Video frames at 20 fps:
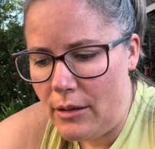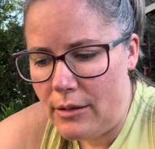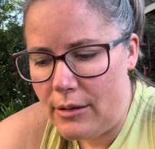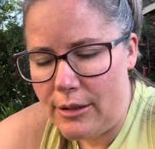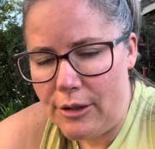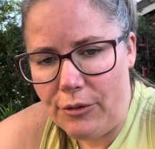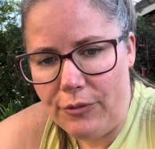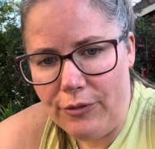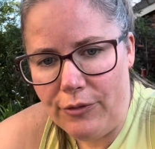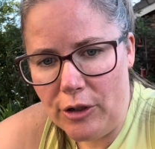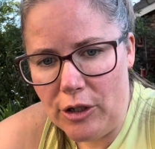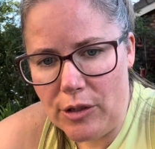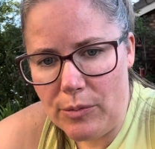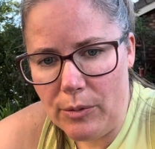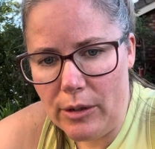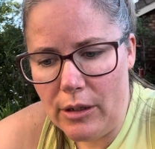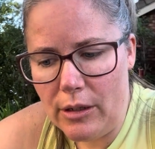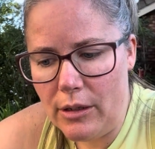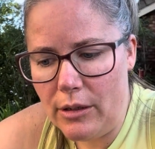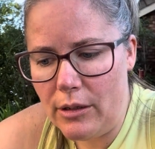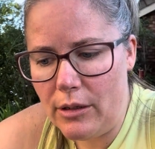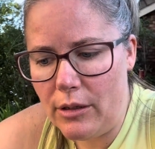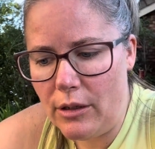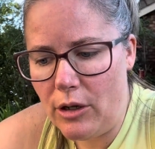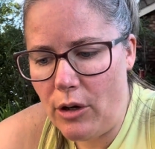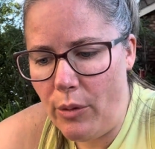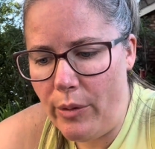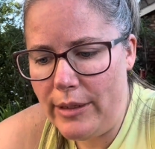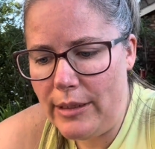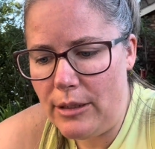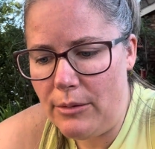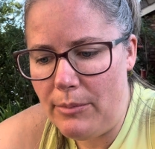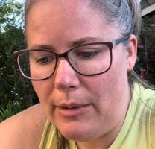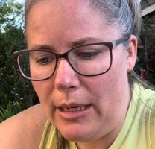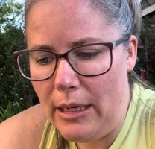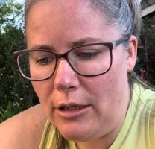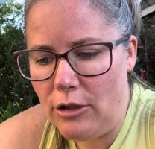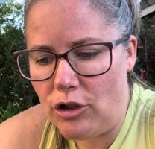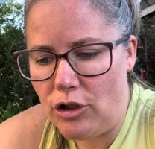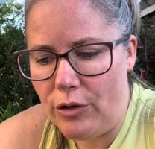So first we're going to
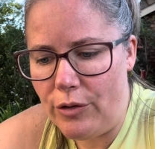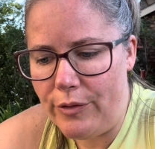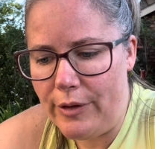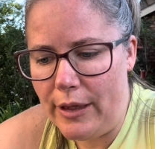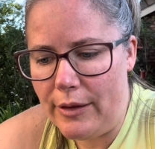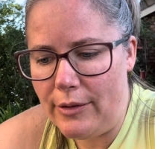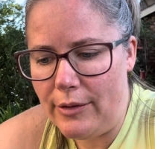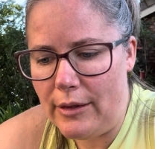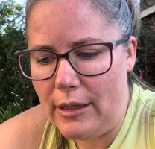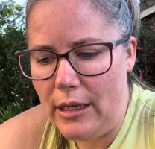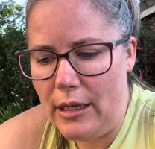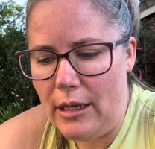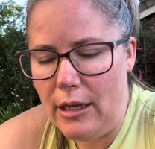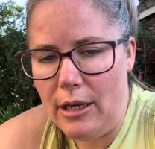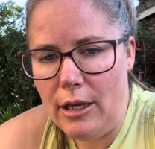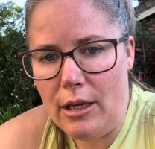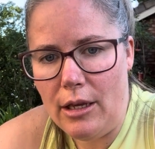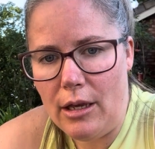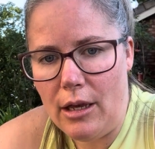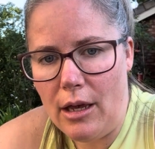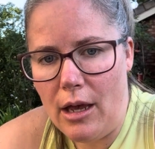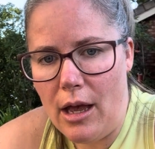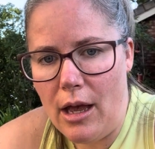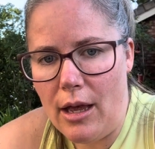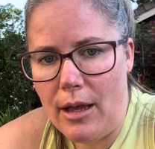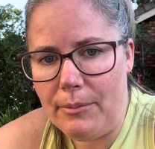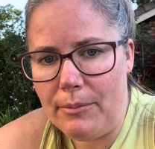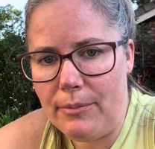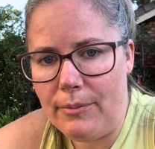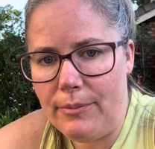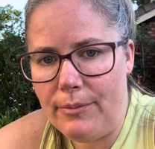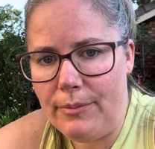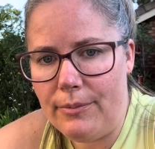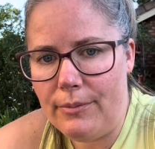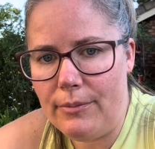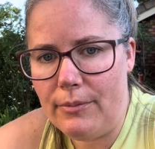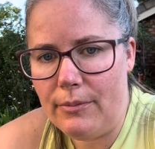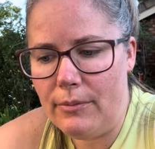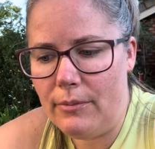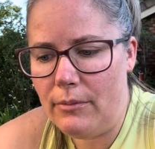make sure that the
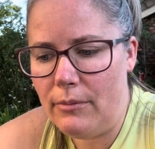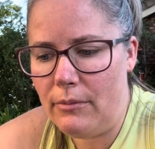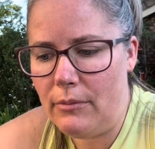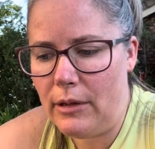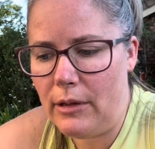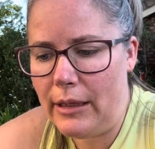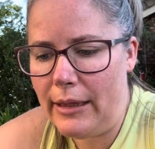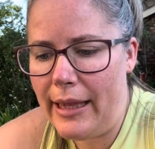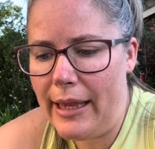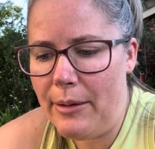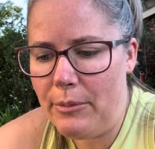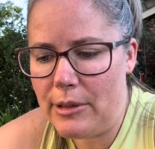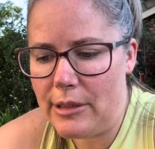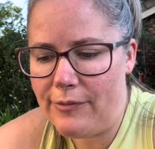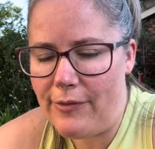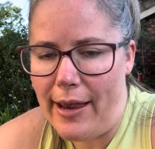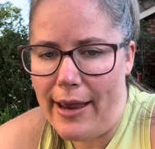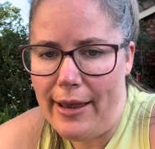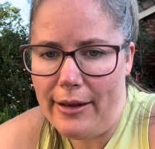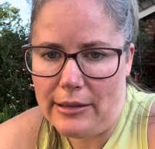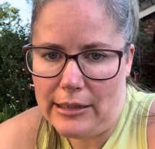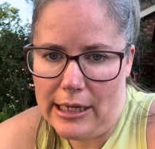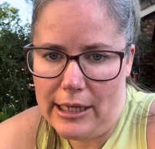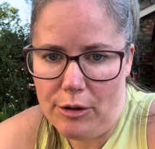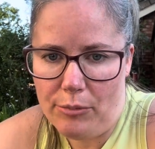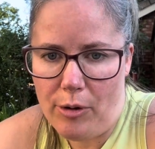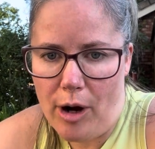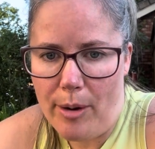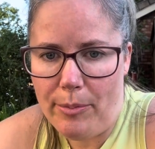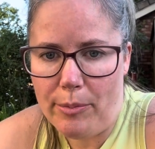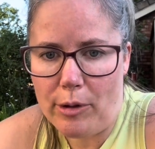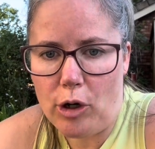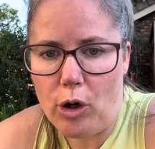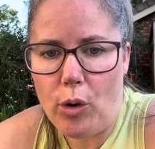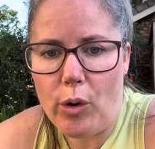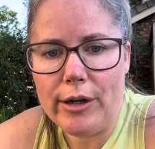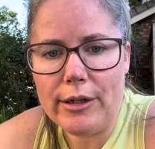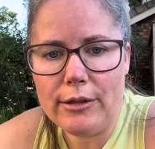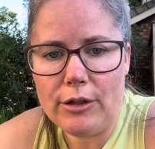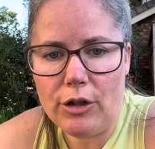claim was filed in the proper
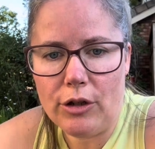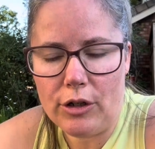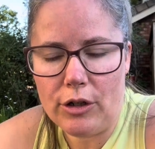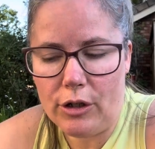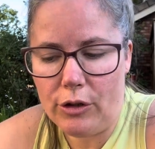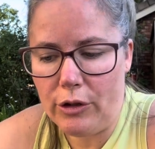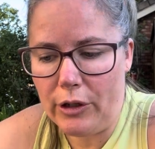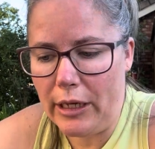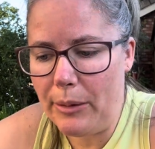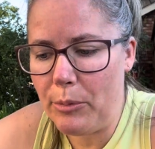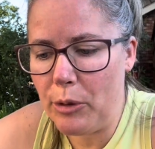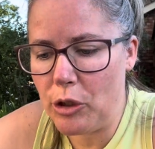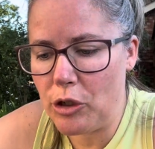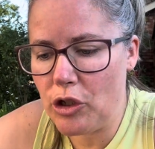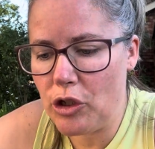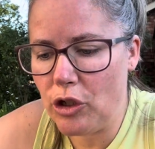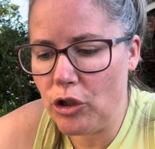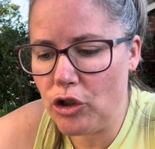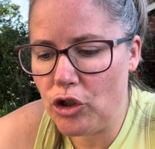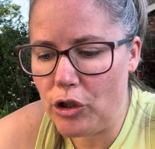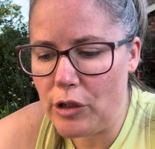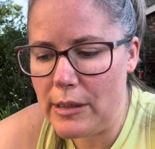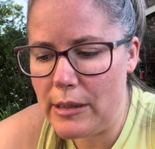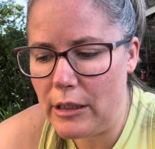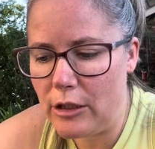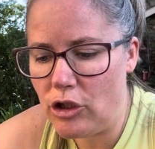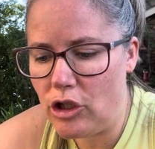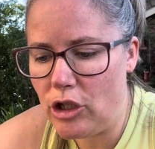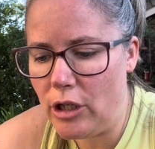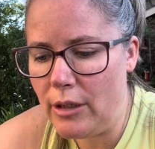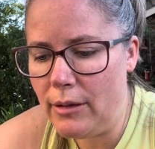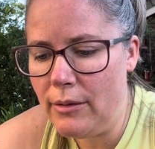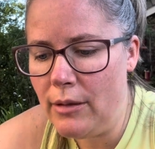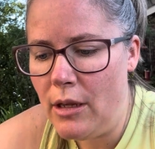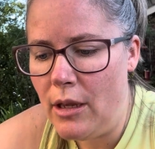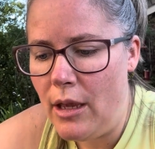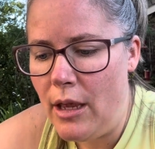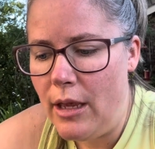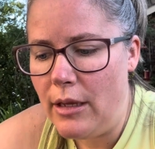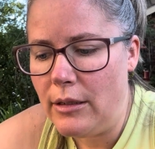court. You're going to look at personal jurisdiction.
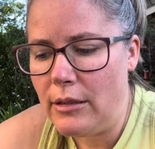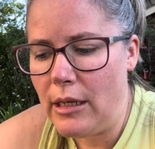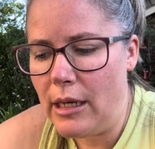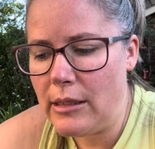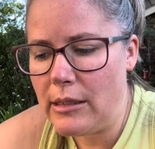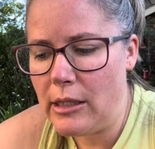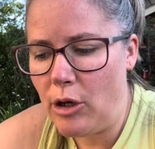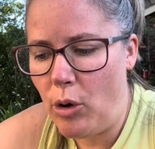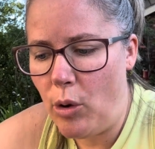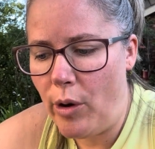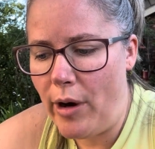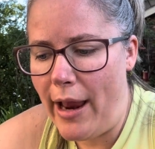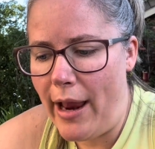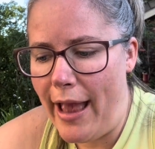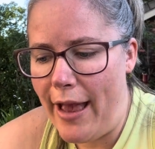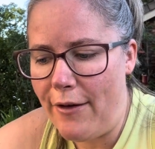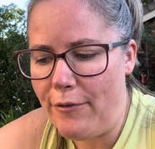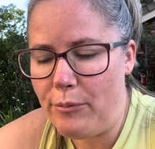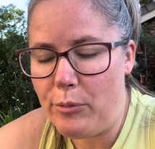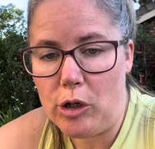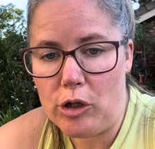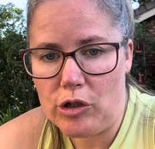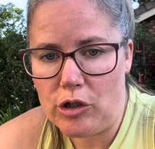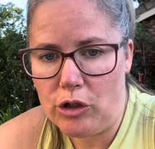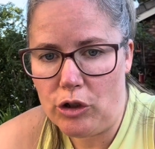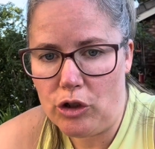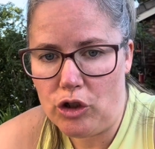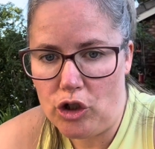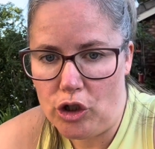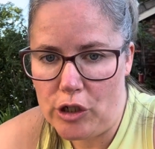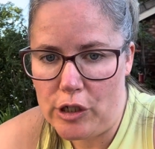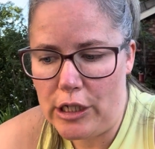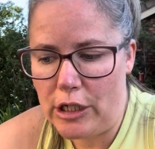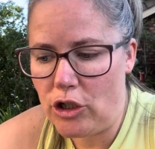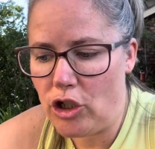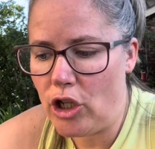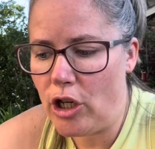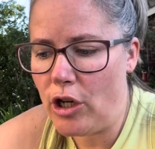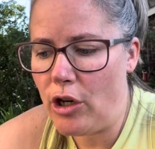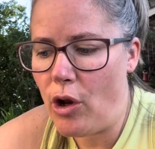Does the court have personal
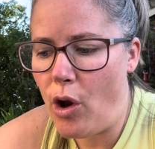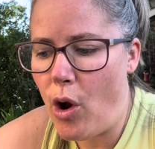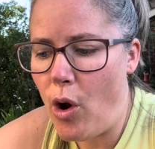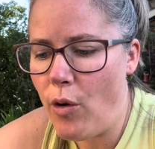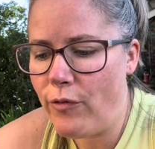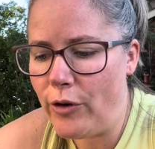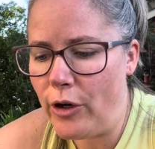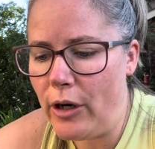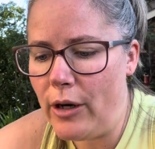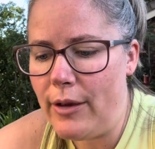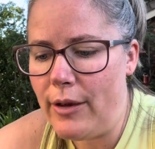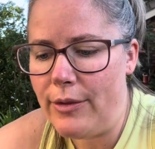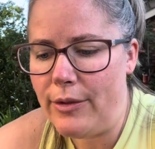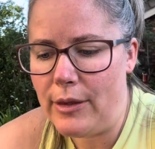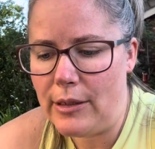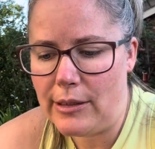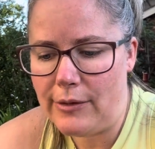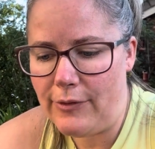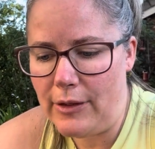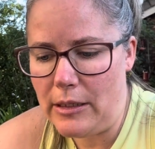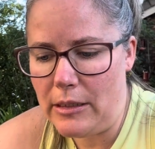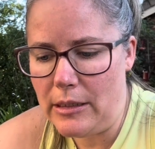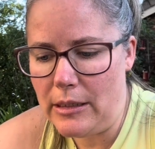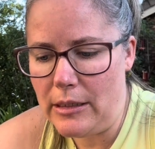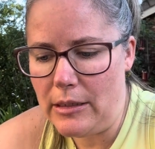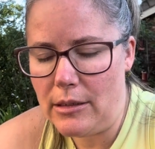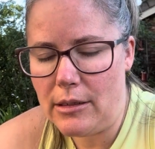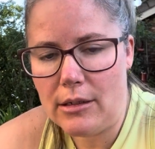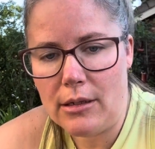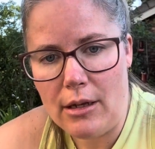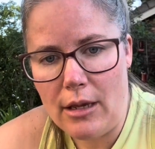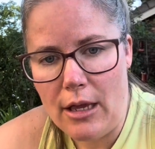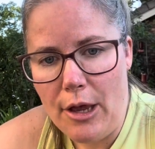jurisdiction over the defendant?